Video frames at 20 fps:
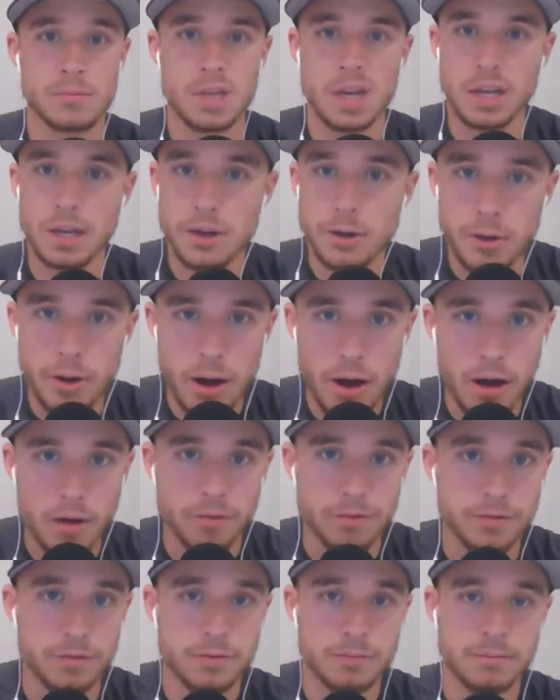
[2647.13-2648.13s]
Take a year
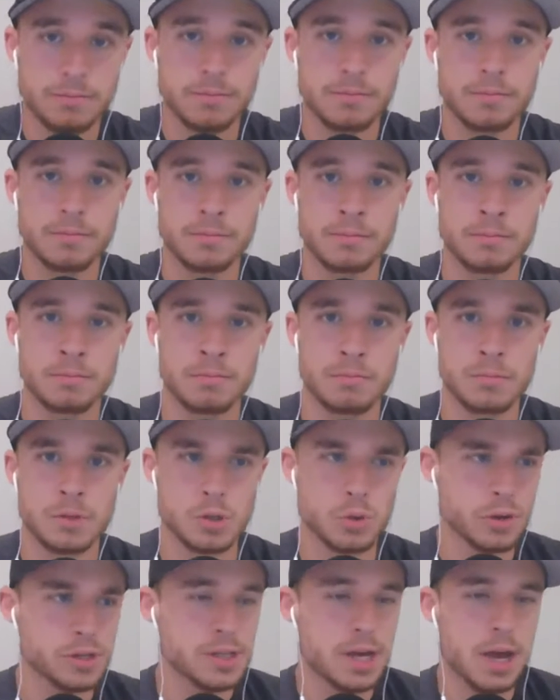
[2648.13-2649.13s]
off.
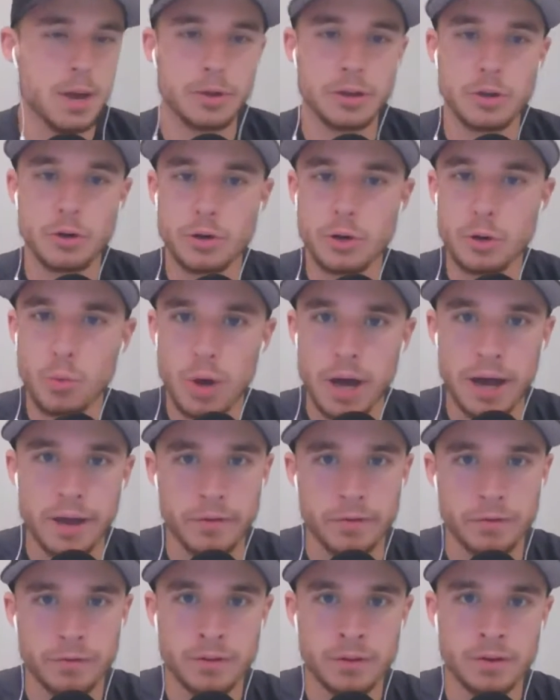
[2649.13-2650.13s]
Enjoy time with your new
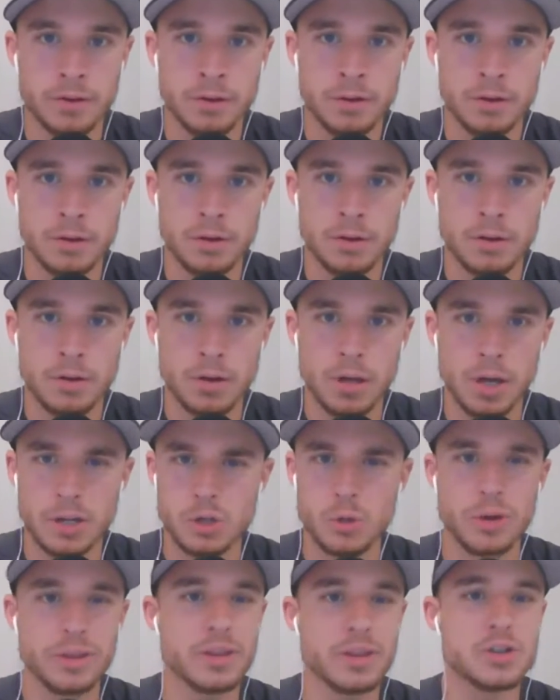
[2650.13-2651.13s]
wife.
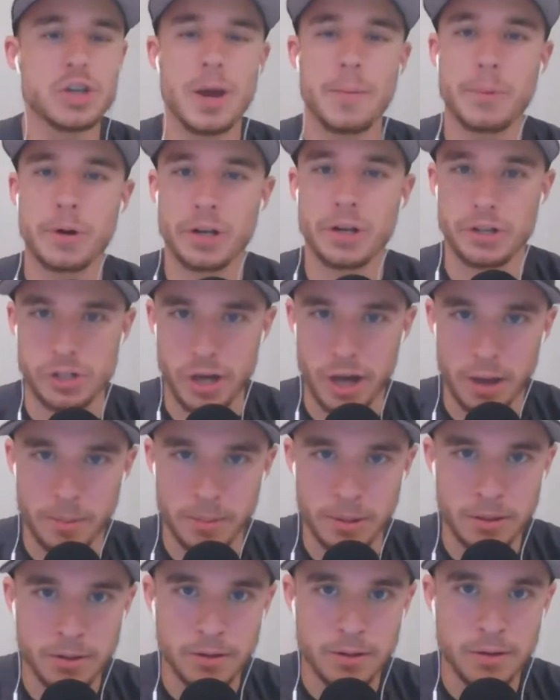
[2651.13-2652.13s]
Enjoy the Jeopardy
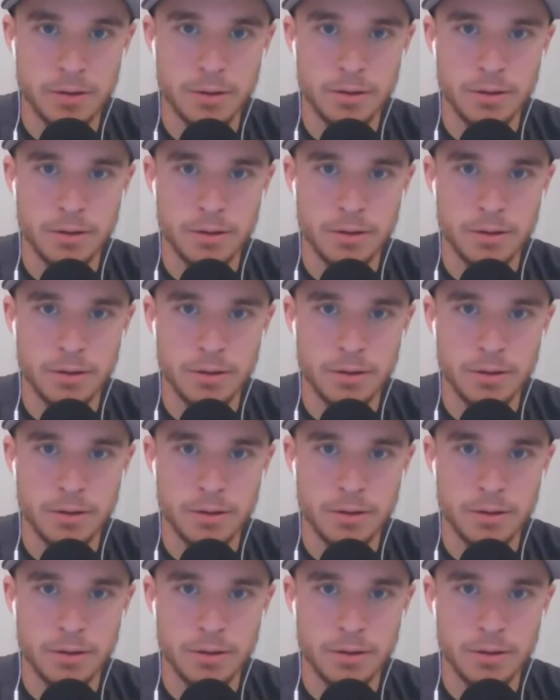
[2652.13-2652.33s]
job.